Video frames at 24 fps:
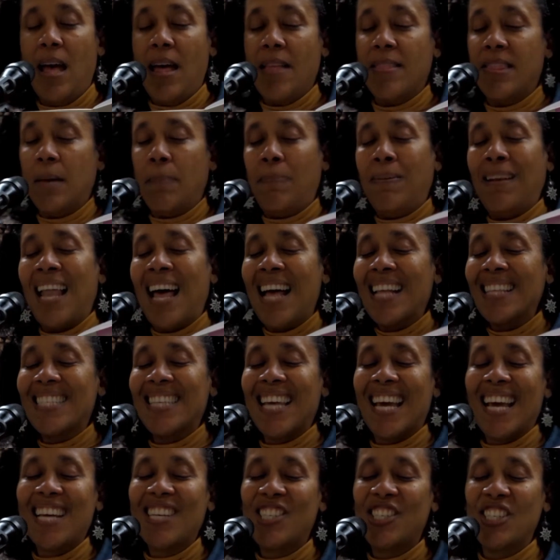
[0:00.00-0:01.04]
The
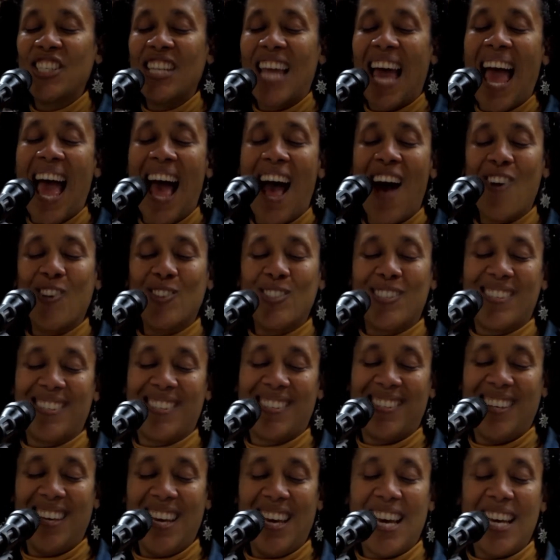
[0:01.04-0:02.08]
plantation
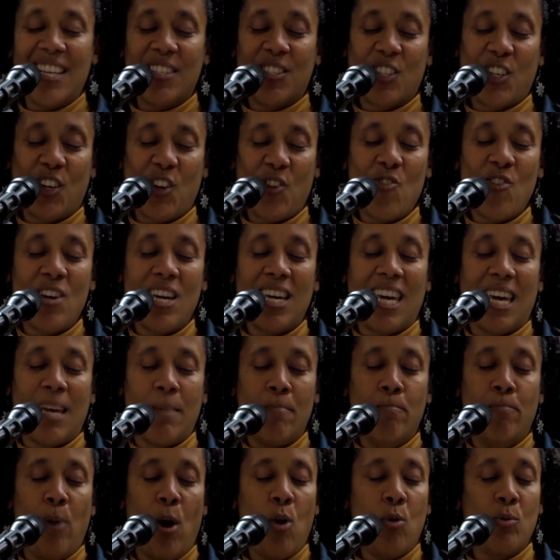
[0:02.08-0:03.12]
house, its
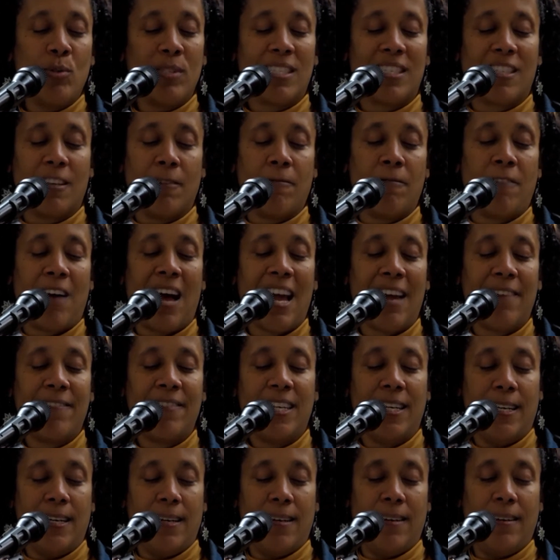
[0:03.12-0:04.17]
creaking bones survived
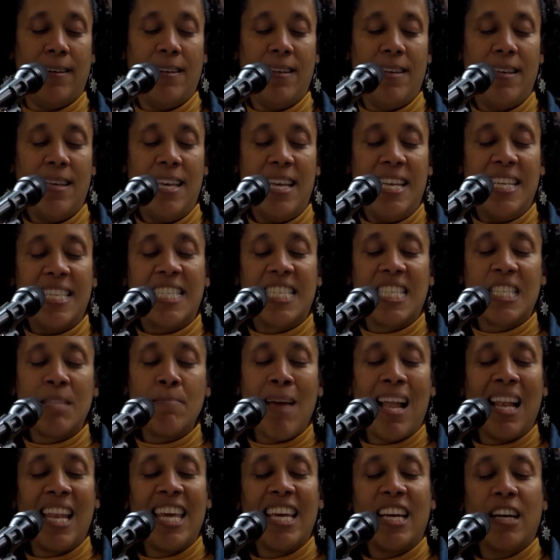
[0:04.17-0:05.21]
her,
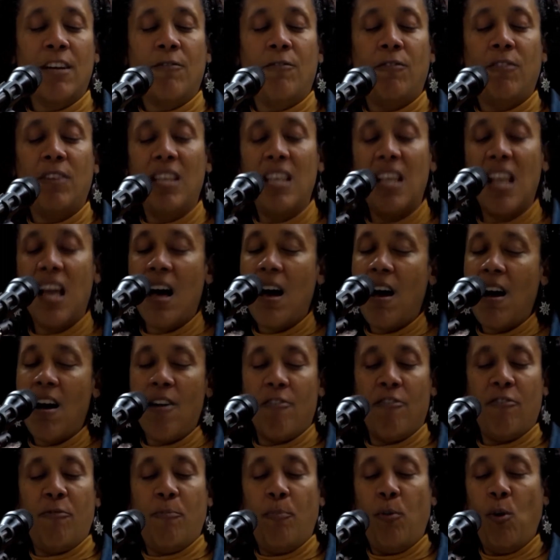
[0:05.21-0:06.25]
smelling of
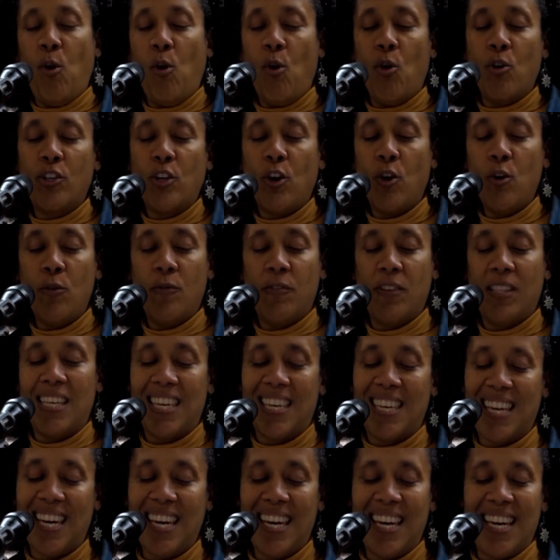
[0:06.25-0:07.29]
love poured over the
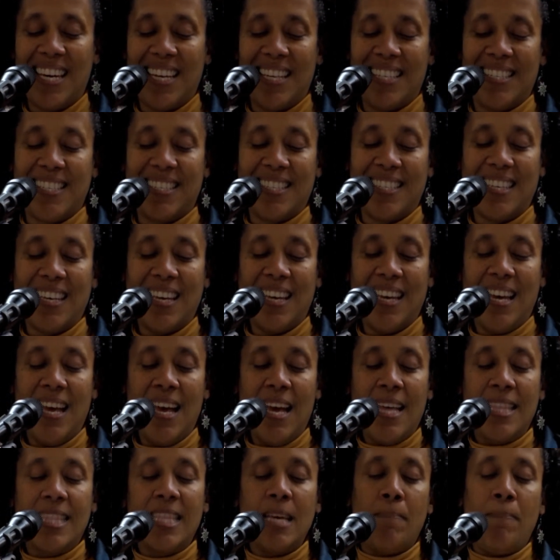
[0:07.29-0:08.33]
years.
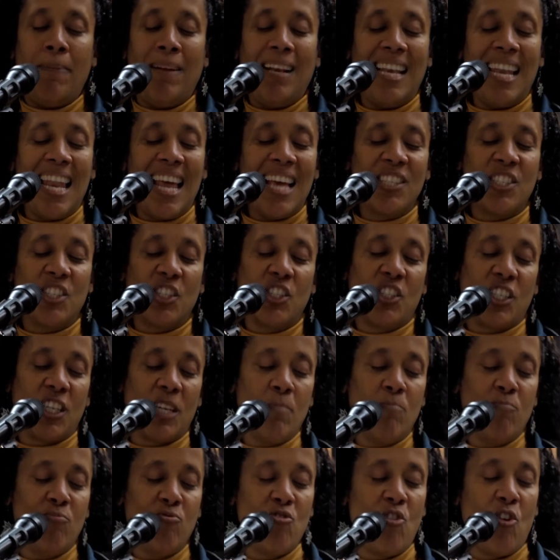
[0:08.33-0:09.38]
The pleasure
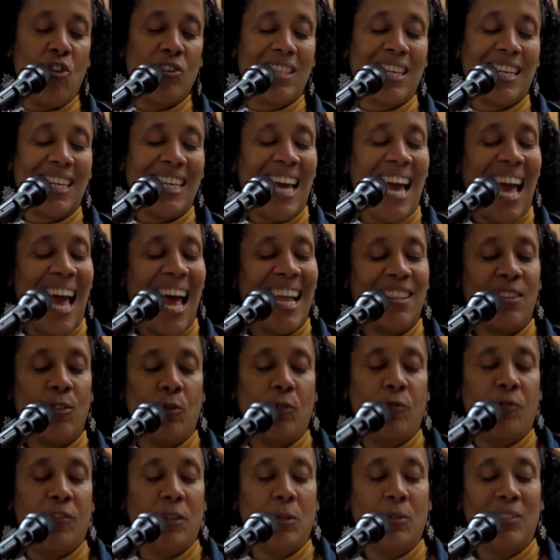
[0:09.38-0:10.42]
she brought, the
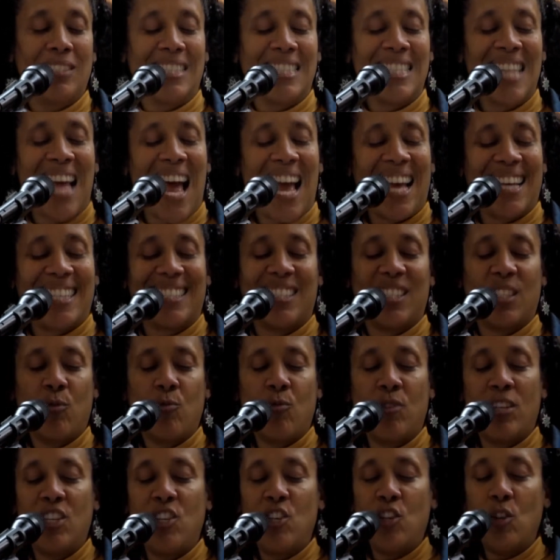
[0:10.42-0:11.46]
candle-filled nights, the
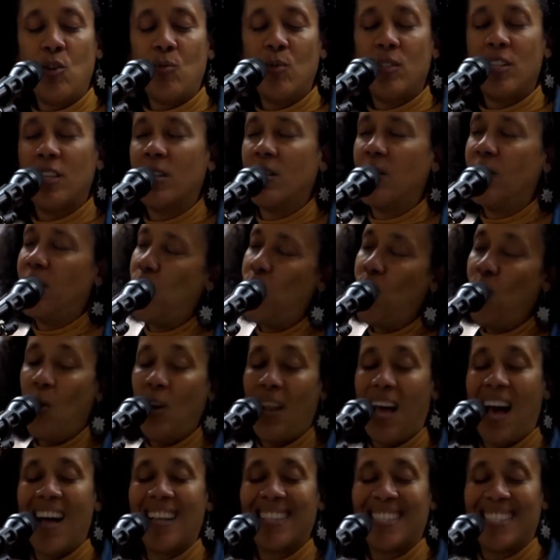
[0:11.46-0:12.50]
reunion of all
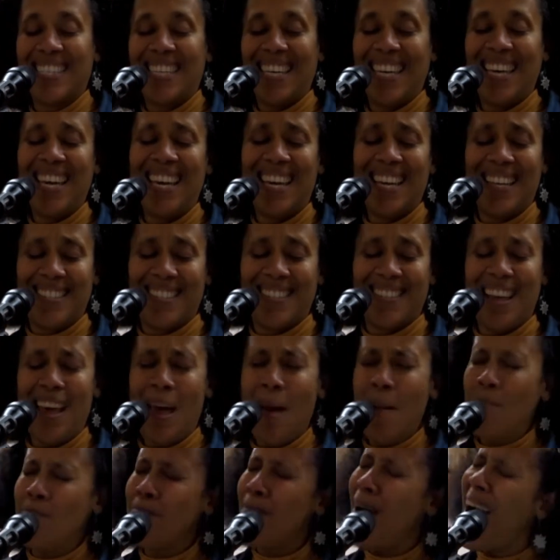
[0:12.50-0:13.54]
our tears.
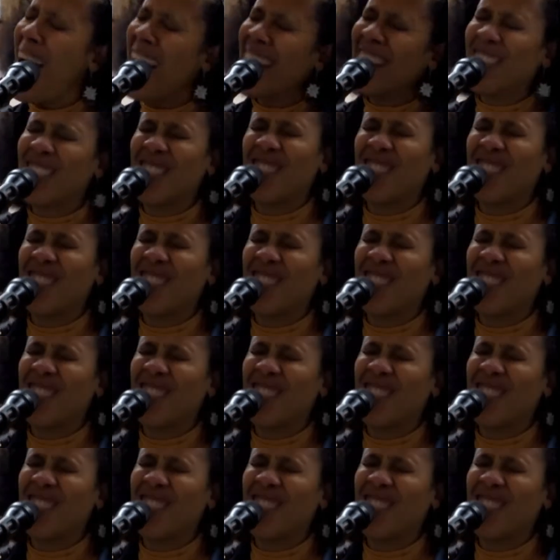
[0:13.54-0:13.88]
My